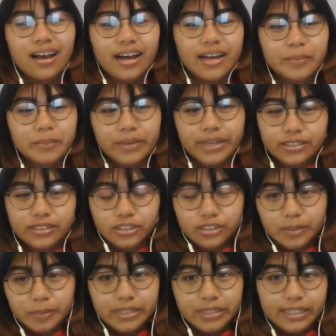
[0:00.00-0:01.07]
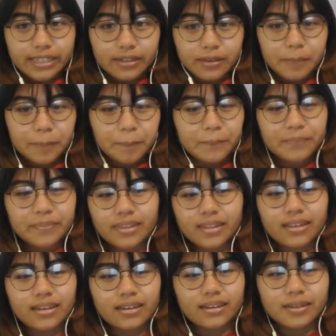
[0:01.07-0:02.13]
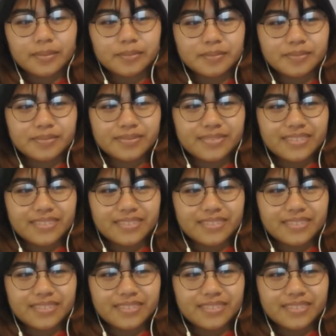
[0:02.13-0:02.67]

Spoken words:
I'm Angela Panetta. I